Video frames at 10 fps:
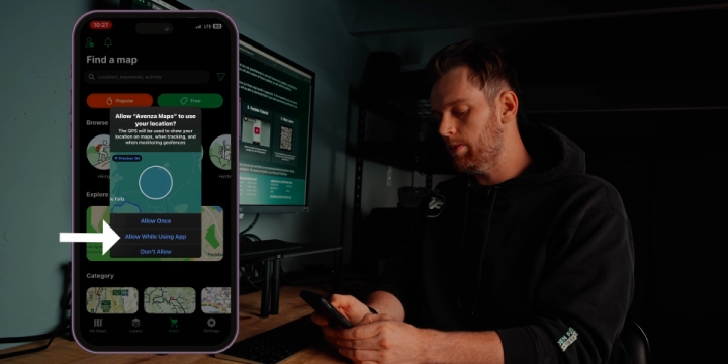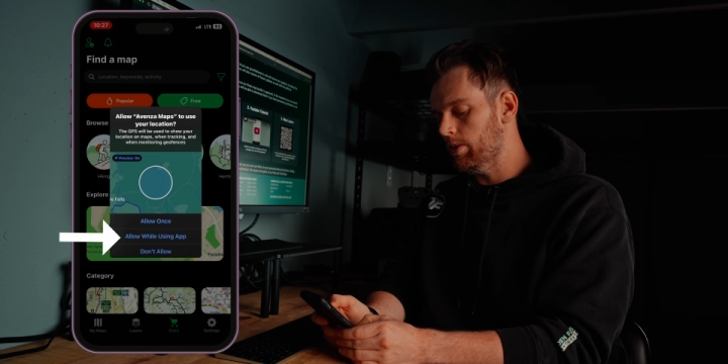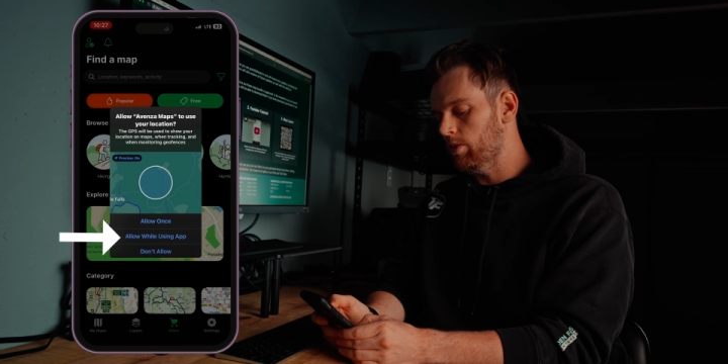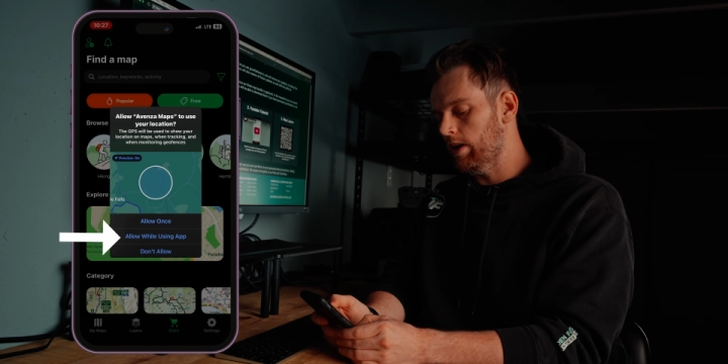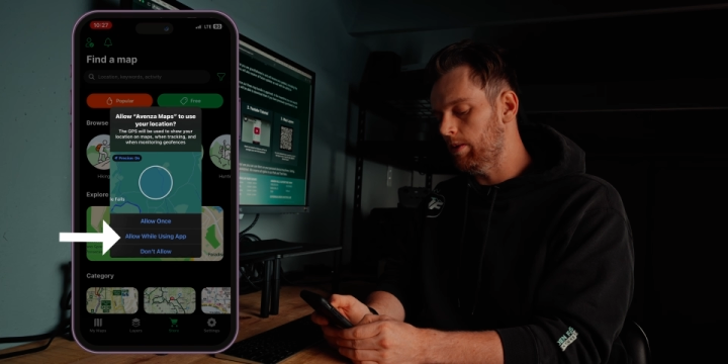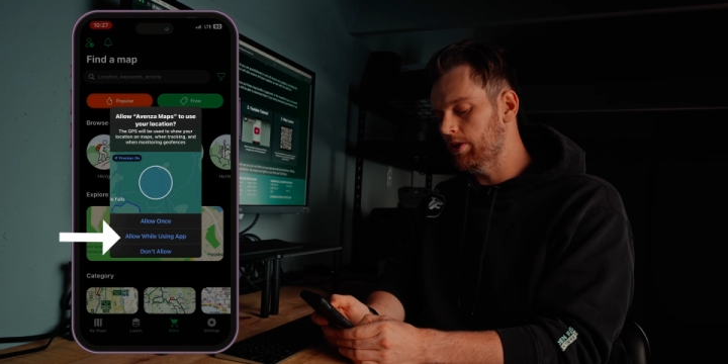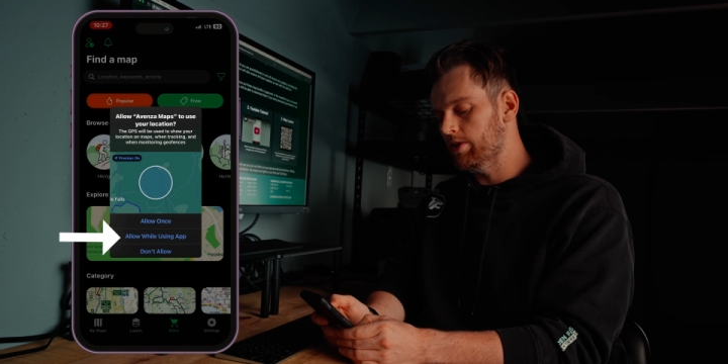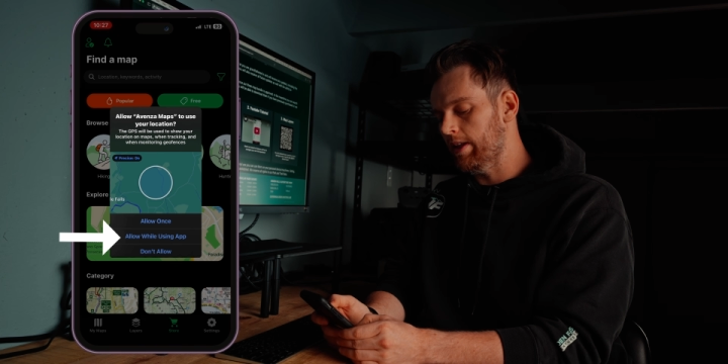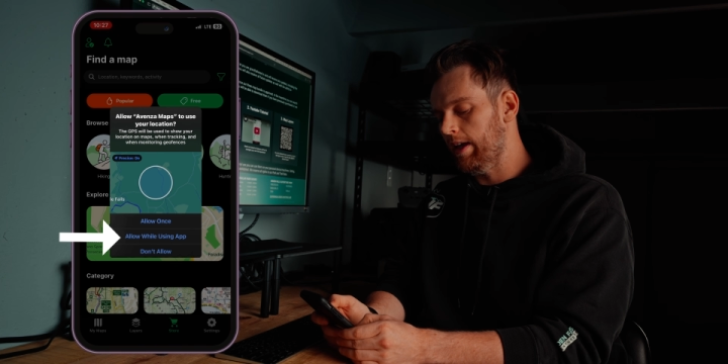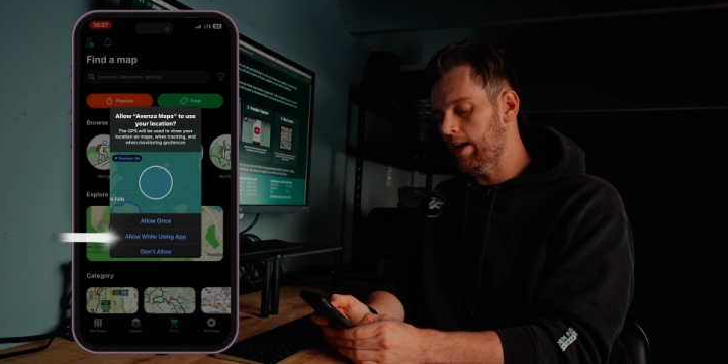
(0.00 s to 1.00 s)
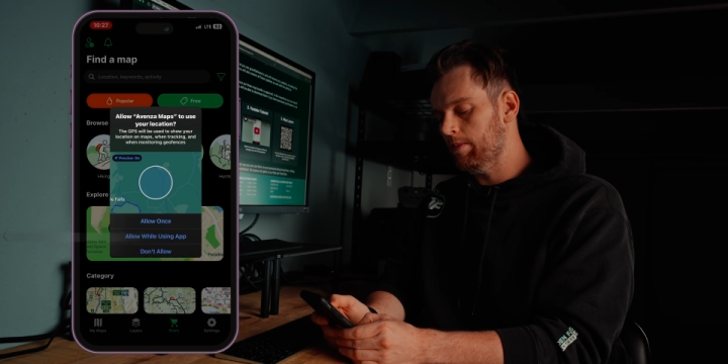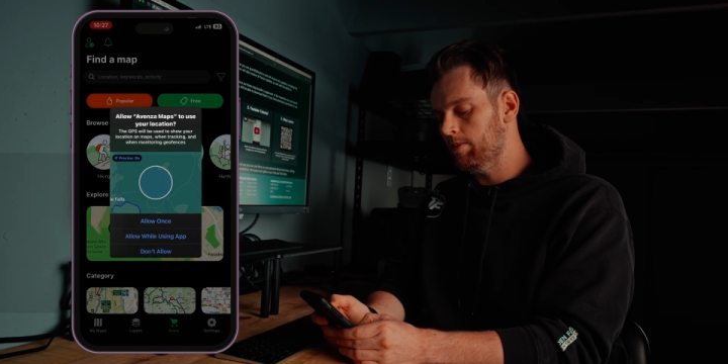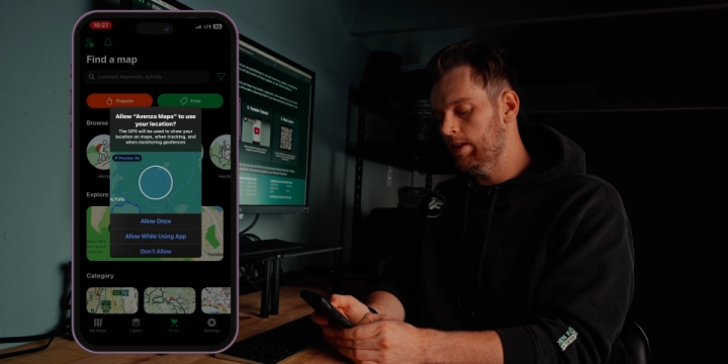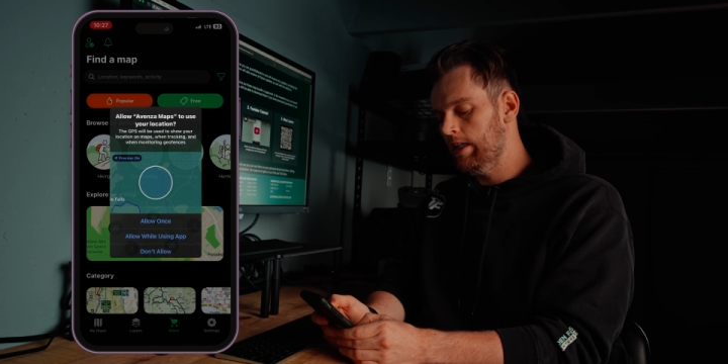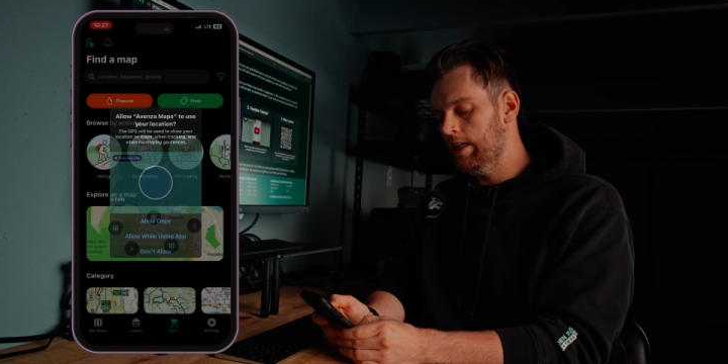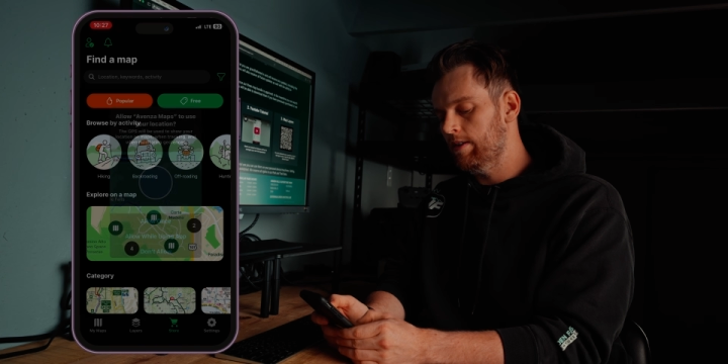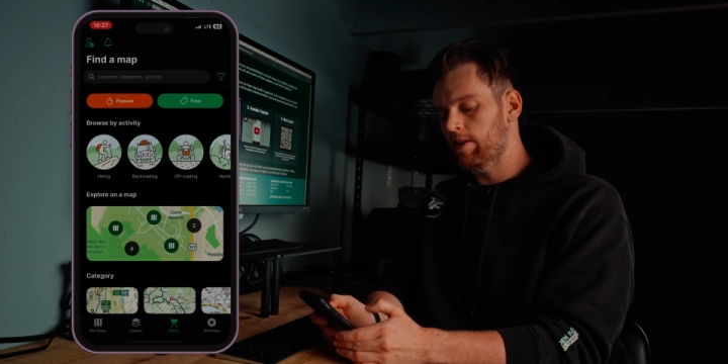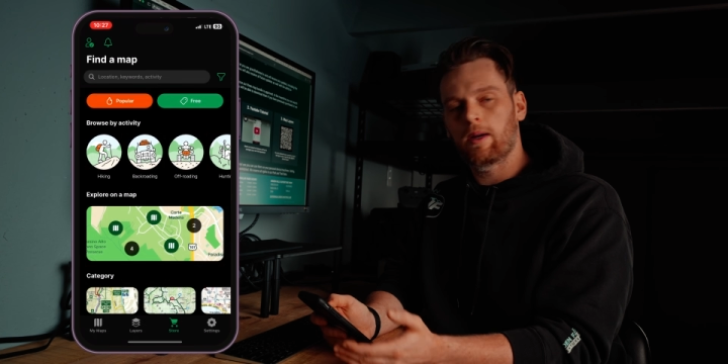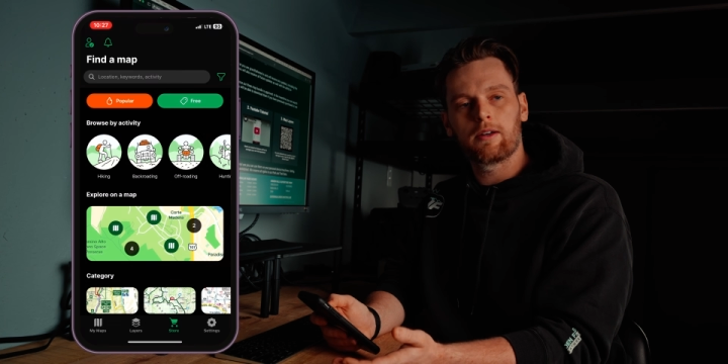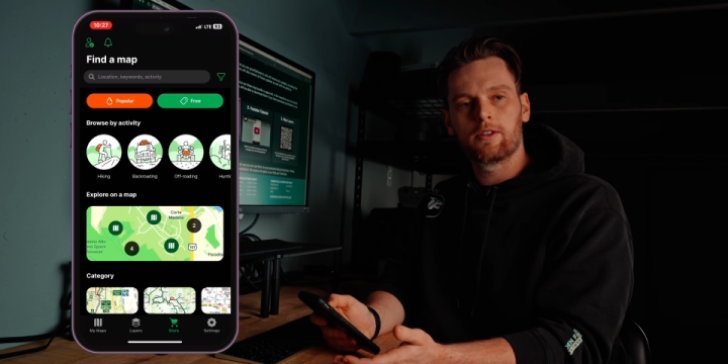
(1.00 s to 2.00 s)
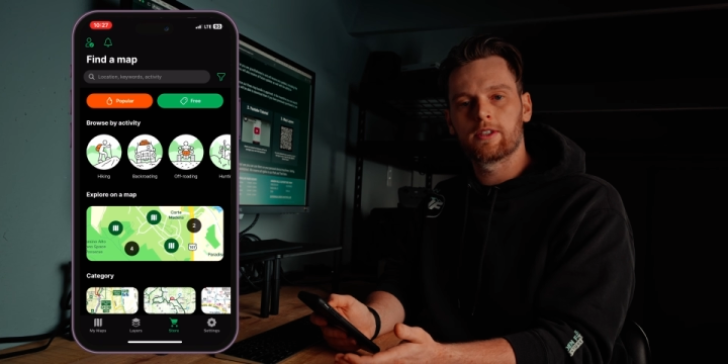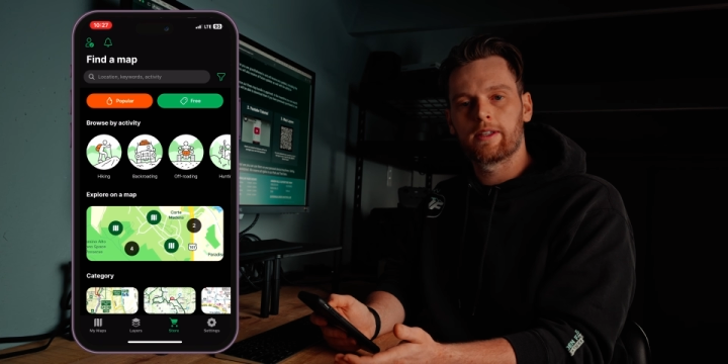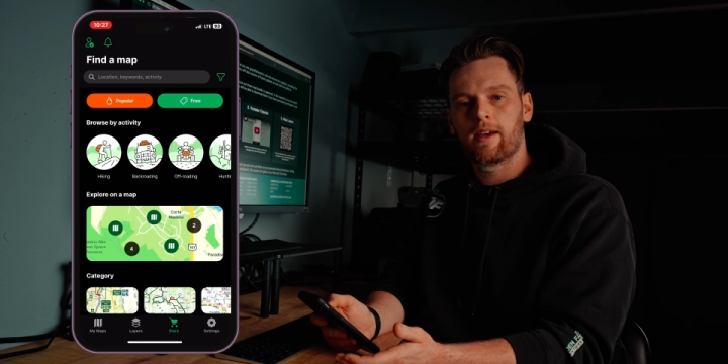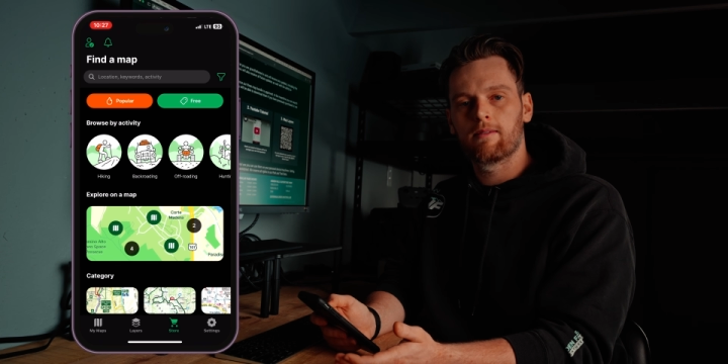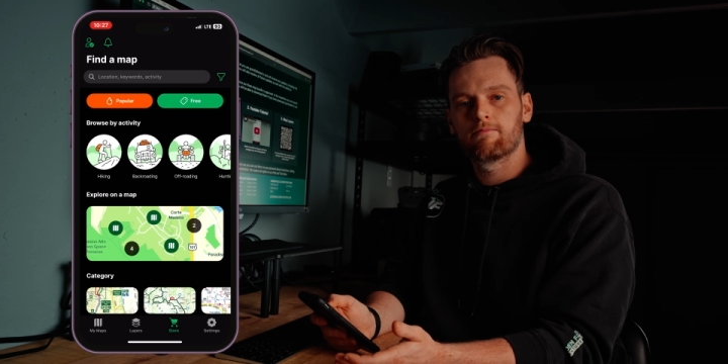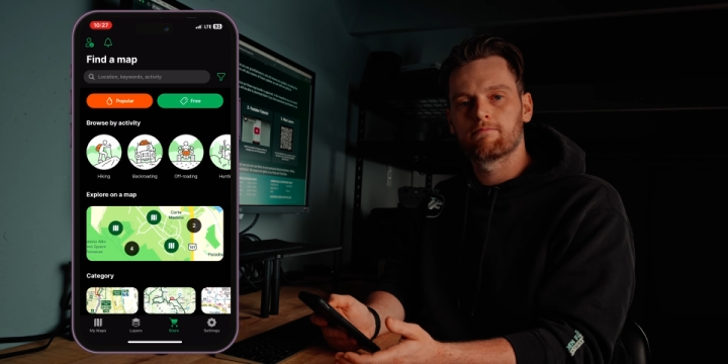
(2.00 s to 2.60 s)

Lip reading: it when I'm using the app. If I'm not using the app,